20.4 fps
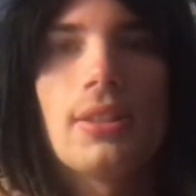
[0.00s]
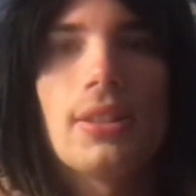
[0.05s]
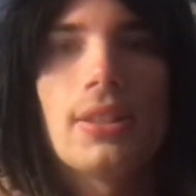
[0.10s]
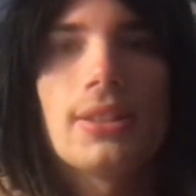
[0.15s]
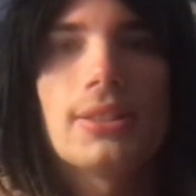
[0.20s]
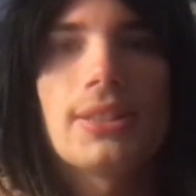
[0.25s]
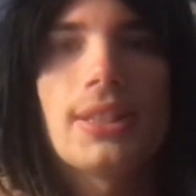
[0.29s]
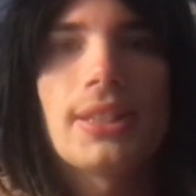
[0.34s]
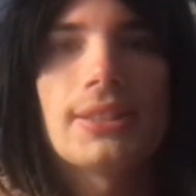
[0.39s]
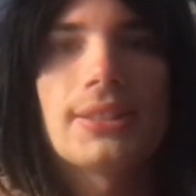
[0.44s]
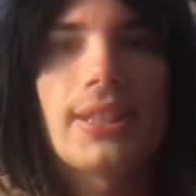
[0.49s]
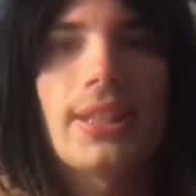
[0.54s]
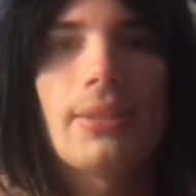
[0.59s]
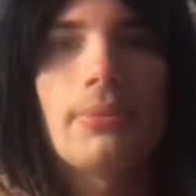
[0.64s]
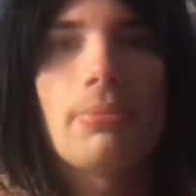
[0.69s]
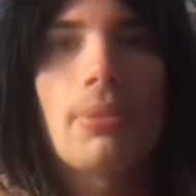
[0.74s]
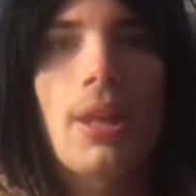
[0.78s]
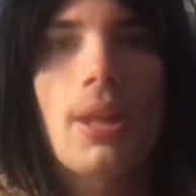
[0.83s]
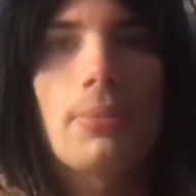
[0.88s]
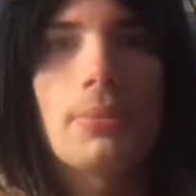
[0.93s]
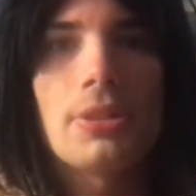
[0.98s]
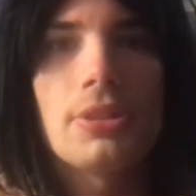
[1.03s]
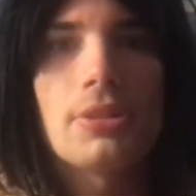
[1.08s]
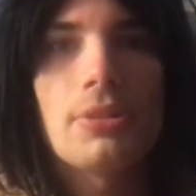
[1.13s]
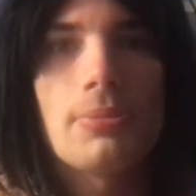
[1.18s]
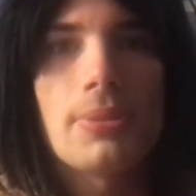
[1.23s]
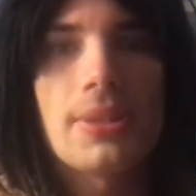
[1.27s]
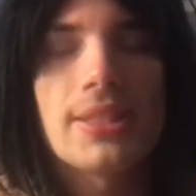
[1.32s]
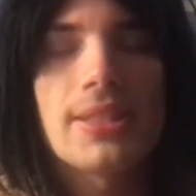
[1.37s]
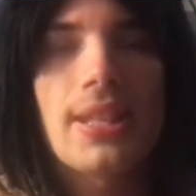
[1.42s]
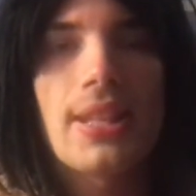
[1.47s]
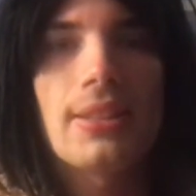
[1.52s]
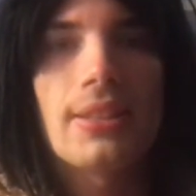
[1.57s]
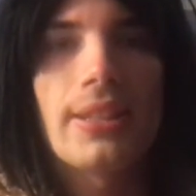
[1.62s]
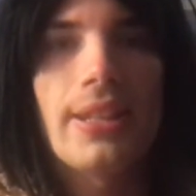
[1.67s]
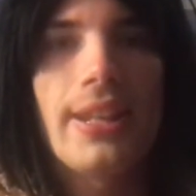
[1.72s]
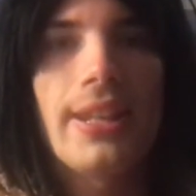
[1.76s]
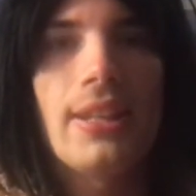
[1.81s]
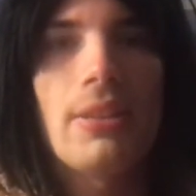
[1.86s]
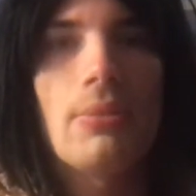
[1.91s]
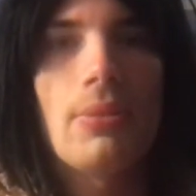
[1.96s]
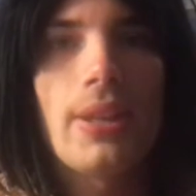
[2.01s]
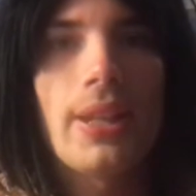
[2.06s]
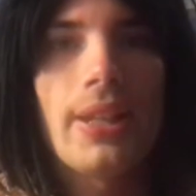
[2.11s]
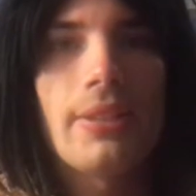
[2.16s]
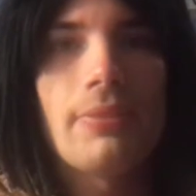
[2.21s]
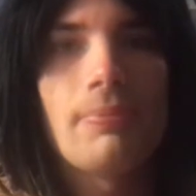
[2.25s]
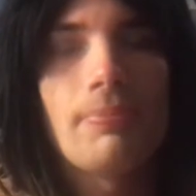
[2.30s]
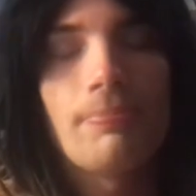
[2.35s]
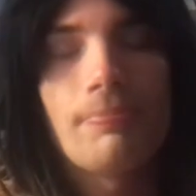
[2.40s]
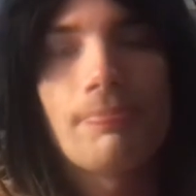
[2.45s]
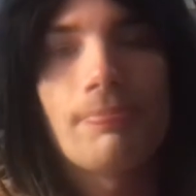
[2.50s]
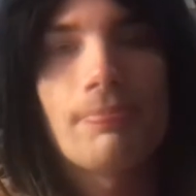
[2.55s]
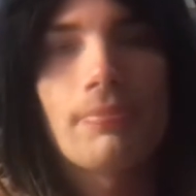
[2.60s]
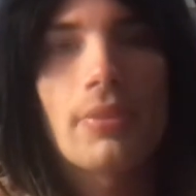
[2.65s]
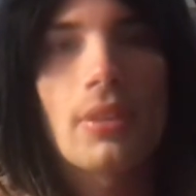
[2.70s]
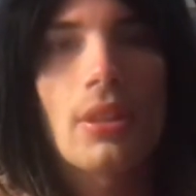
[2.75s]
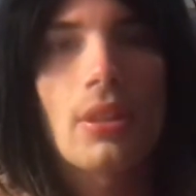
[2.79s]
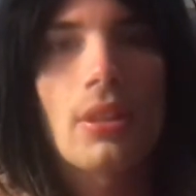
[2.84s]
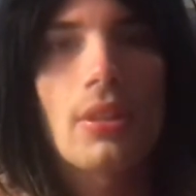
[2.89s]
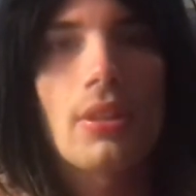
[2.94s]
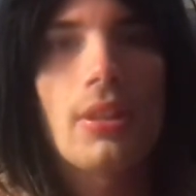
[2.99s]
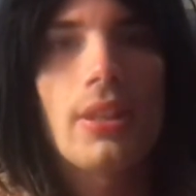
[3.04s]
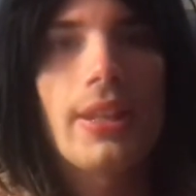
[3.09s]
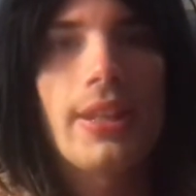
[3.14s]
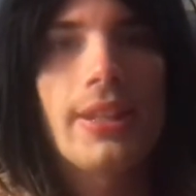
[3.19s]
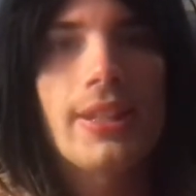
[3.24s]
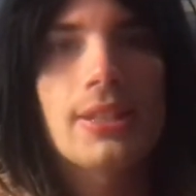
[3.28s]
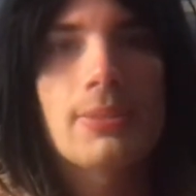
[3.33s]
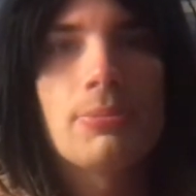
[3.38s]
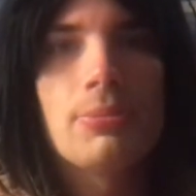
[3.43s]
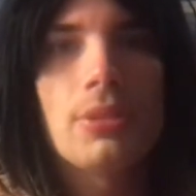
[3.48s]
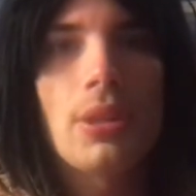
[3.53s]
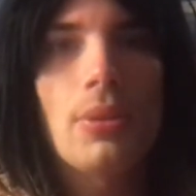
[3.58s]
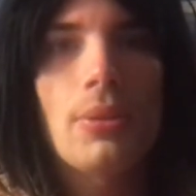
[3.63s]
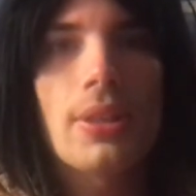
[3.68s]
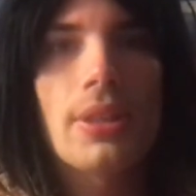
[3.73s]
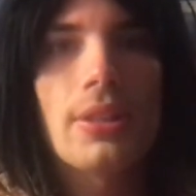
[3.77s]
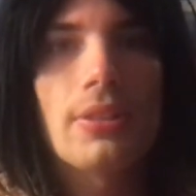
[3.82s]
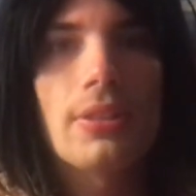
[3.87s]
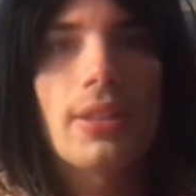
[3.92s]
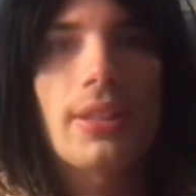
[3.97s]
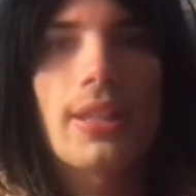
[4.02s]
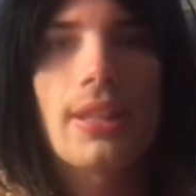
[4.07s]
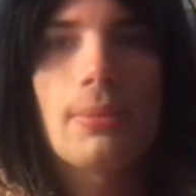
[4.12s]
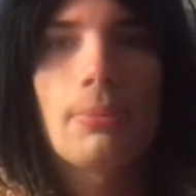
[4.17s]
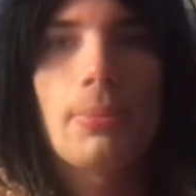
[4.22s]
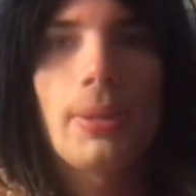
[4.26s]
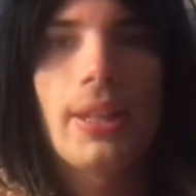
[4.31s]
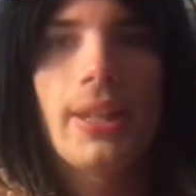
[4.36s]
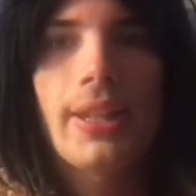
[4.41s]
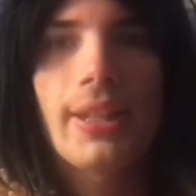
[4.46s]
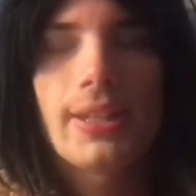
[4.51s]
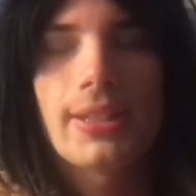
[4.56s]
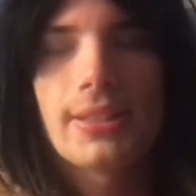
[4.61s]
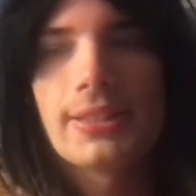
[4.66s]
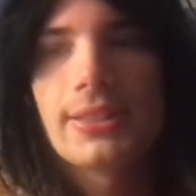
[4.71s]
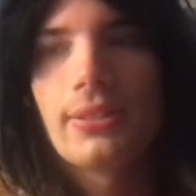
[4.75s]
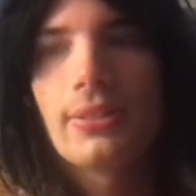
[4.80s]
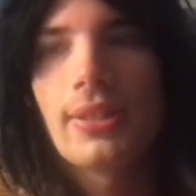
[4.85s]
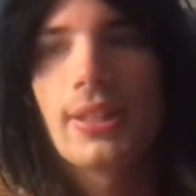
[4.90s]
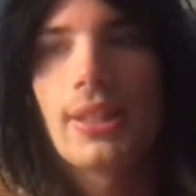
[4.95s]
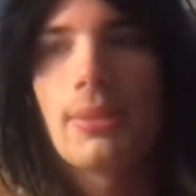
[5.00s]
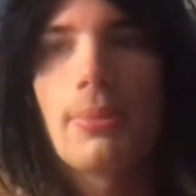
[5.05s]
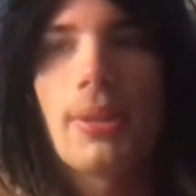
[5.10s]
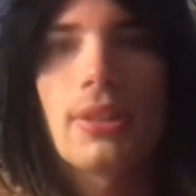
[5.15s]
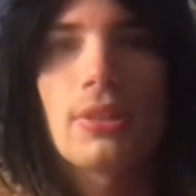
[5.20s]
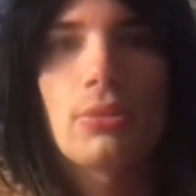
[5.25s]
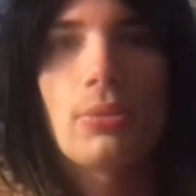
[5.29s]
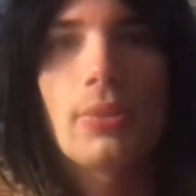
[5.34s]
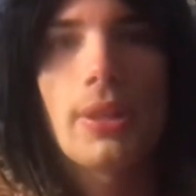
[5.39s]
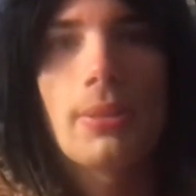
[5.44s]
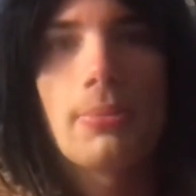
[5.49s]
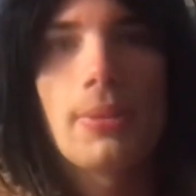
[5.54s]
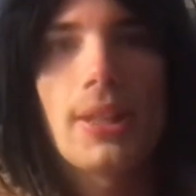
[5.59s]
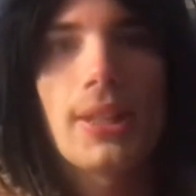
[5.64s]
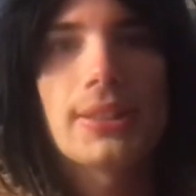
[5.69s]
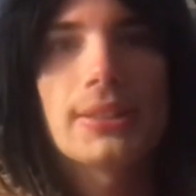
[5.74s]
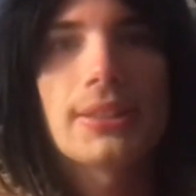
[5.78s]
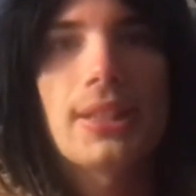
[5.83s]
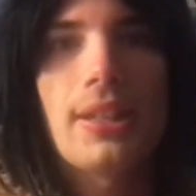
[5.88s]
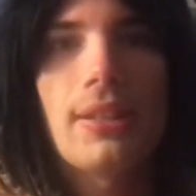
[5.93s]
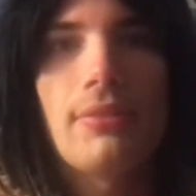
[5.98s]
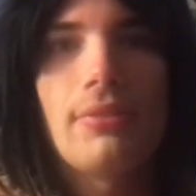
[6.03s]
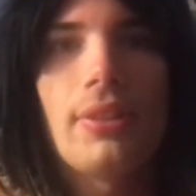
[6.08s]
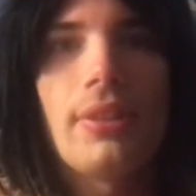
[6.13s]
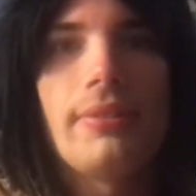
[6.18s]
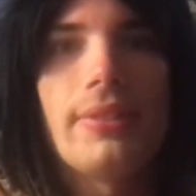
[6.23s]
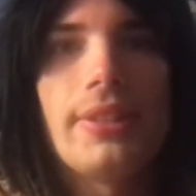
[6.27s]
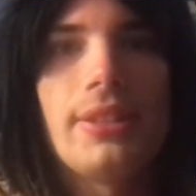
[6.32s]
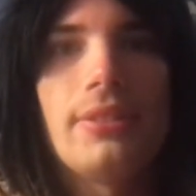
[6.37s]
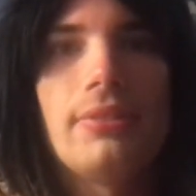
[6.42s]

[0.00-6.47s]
since I probably should be selling it anyway. It is broken looking, but I could still get about 20 bucks off of it.